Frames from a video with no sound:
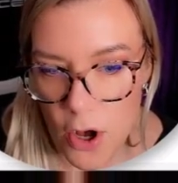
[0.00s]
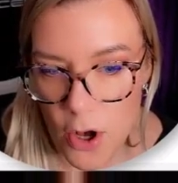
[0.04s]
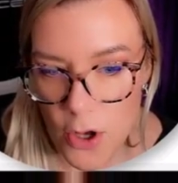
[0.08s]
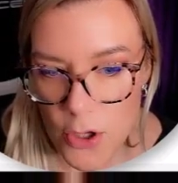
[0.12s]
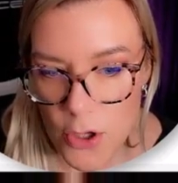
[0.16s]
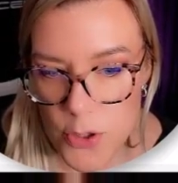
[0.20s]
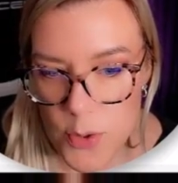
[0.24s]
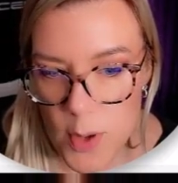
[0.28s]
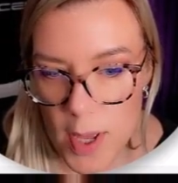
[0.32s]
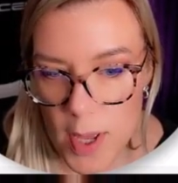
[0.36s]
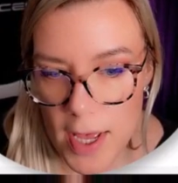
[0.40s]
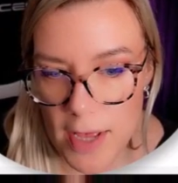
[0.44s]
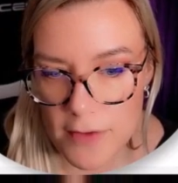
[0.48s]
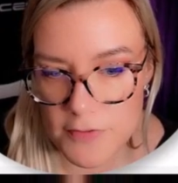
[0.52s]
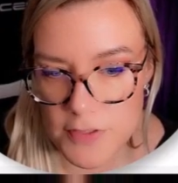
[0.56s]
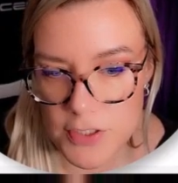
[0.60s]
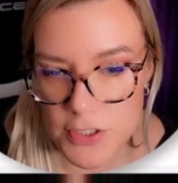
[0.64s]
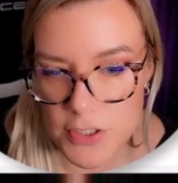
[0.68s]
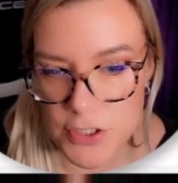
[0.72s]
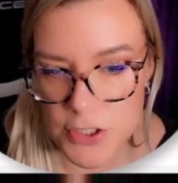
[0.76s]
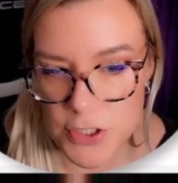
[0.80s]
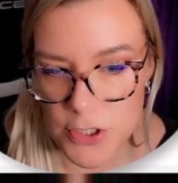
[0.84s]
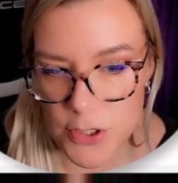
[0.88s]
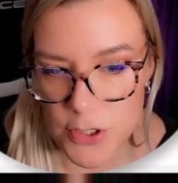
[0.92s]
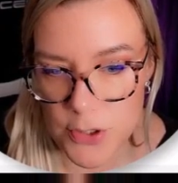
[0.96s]
All you have
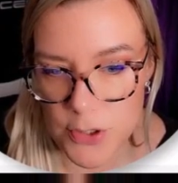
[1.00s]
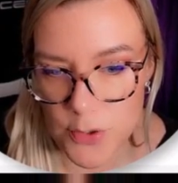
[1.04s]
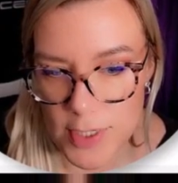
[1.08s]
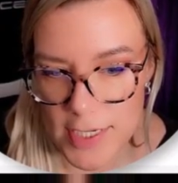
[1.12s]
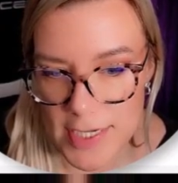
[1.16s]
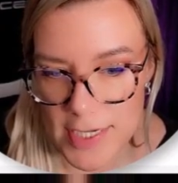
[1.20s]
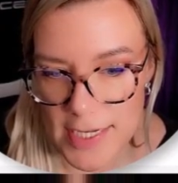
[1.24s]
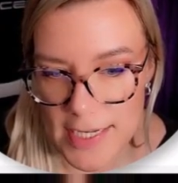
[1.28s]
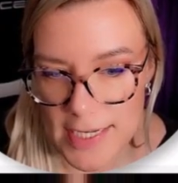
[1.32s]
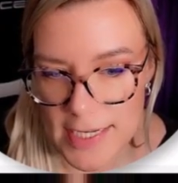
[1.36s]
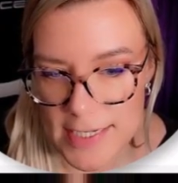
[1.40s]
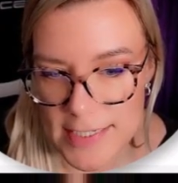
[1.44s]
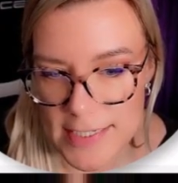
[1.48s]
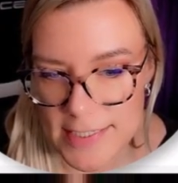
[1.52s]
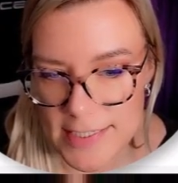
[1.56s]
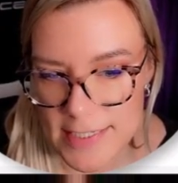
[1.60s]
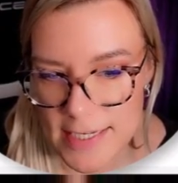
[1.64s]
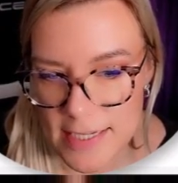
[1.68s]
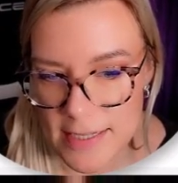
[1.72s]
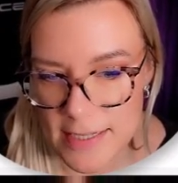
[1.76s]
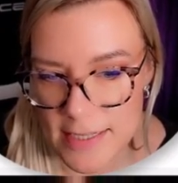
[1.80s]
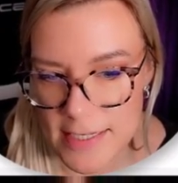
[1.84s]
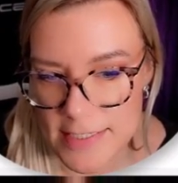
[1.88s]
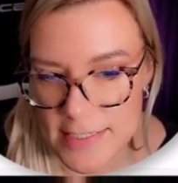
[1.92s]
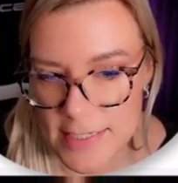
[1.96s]
to do
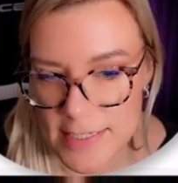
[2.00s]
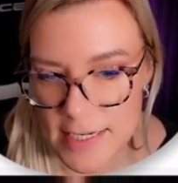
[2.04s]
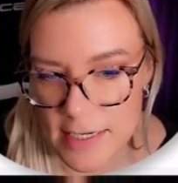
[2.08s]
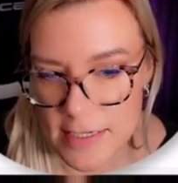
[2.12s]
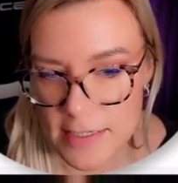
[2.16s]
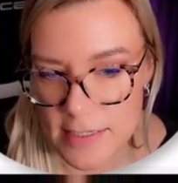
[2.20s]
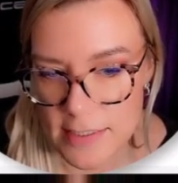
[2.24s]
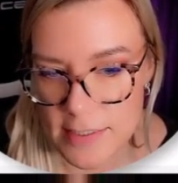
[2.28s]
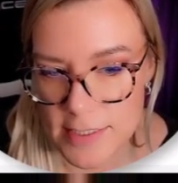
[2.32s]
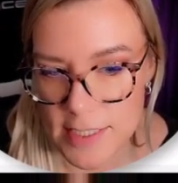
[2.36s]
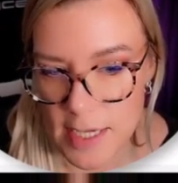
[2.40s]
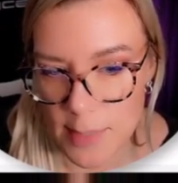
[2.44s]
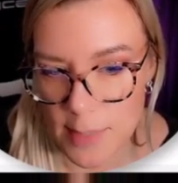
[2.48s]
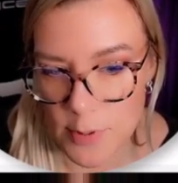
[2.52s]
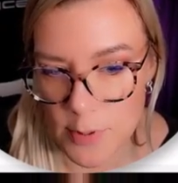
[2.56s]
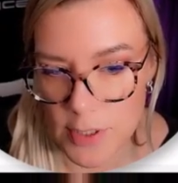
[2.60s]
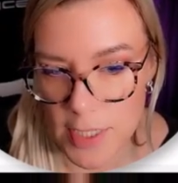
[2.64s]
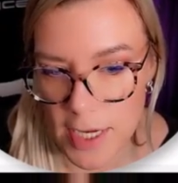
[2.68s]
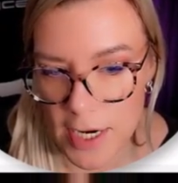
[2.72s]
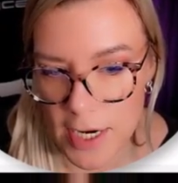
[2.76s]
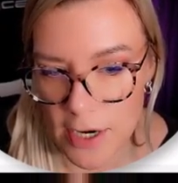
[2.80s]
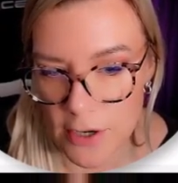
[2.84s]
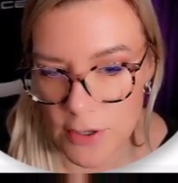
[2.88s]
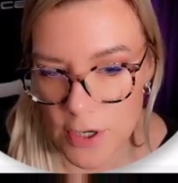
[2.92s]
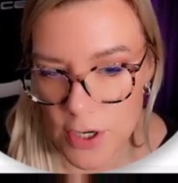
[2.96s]
is see this
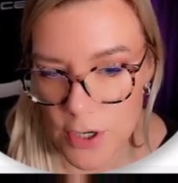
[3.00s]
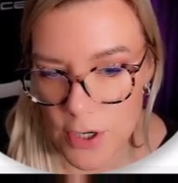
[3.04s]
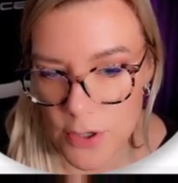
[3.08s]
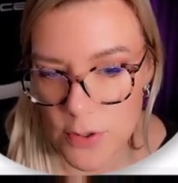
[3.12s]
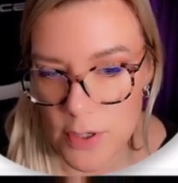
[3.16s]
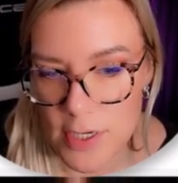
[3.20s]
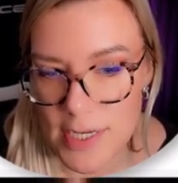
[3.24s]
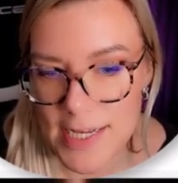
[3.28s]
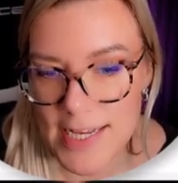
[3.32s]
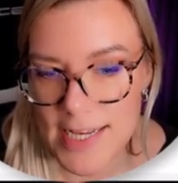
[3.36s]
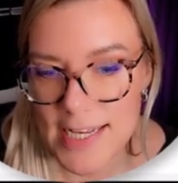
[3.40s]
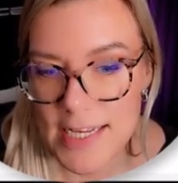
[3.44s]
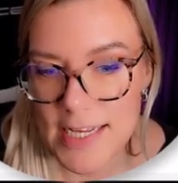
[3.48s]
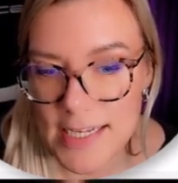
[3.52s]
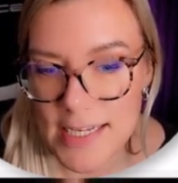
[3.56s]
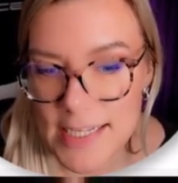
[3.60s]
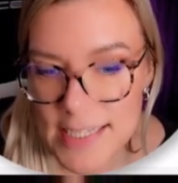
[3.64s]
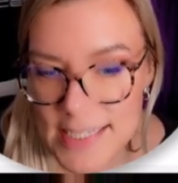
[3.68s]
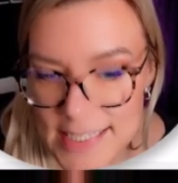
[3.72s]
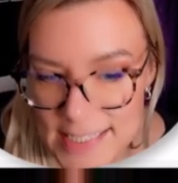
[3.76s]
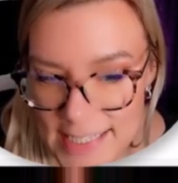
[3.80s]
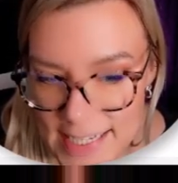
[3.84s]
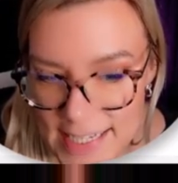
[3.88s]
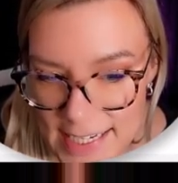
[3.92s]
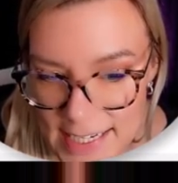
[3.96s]
double arrow,
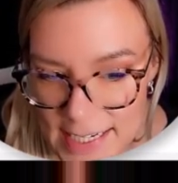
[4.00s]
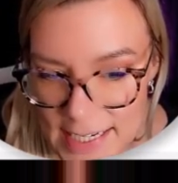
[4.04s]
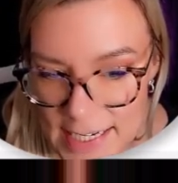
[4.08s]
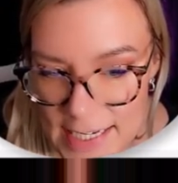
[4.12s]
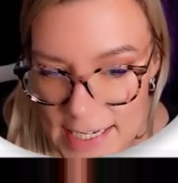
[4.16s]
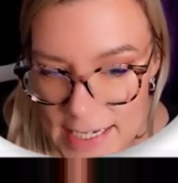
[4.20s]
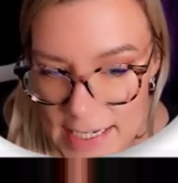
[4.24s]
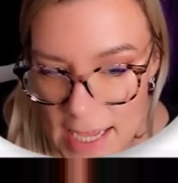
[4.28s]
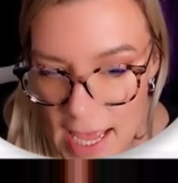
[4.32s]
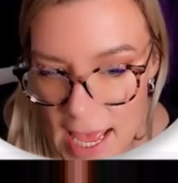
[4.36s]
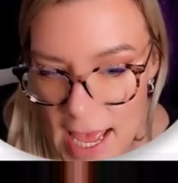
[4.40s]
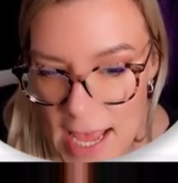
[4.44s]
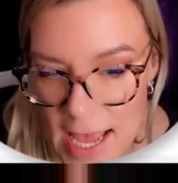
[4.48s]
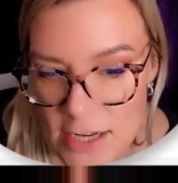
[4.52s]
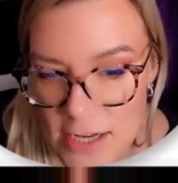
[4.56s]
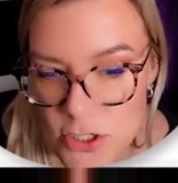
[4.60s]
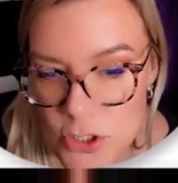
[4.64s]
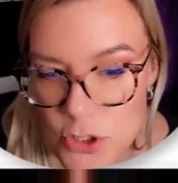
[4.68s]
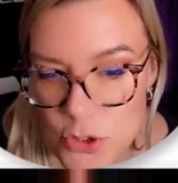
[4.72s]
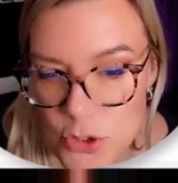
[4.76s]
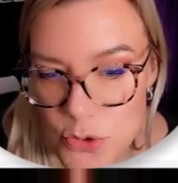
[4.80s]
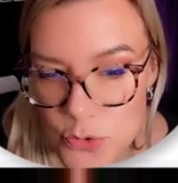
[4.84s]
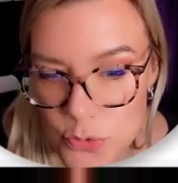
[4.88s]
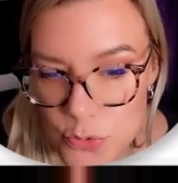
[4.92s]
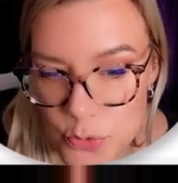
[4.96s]
click
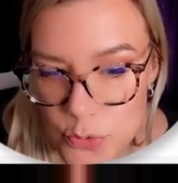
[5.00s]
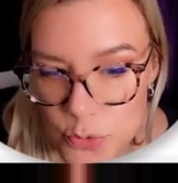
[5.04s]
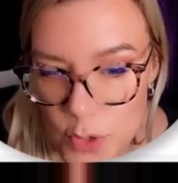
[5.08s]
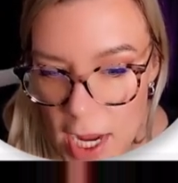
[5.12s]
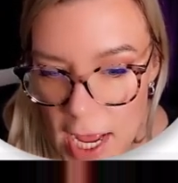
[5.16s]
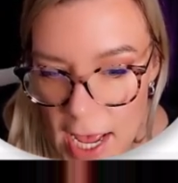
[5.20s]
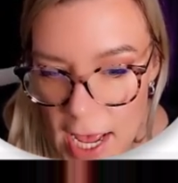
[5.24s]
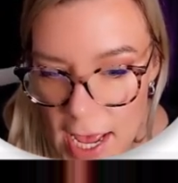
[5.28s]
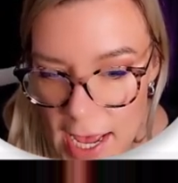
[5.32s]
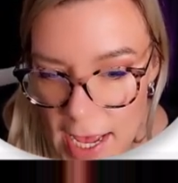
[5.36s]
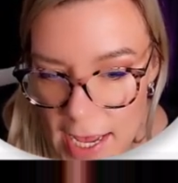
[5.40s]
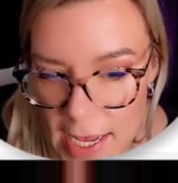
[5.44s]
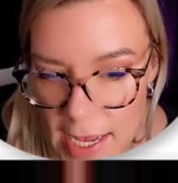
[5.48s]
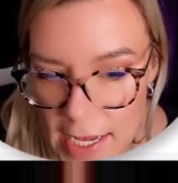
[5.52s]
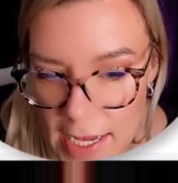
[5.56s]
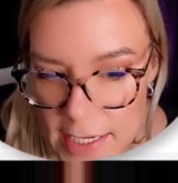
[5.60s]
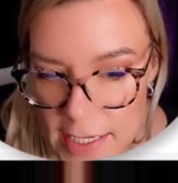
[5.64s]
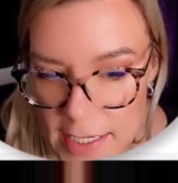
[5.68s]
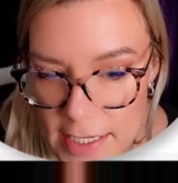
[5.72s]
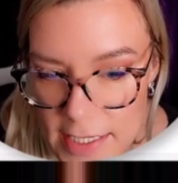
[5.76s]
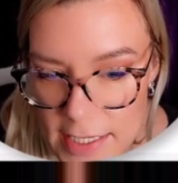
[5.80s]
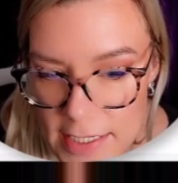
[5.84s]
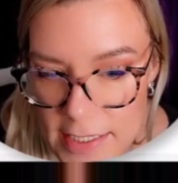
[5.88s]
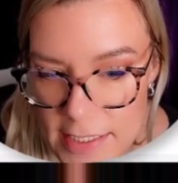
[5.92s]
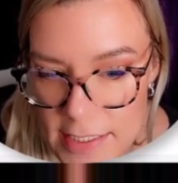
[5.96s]
and
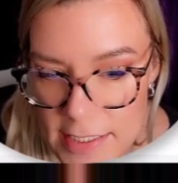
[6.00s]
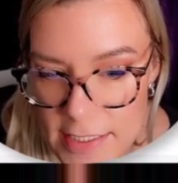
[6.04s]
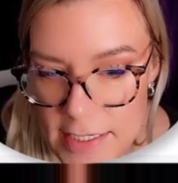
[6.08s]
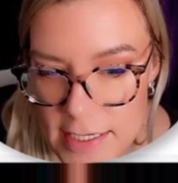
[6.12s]
drag,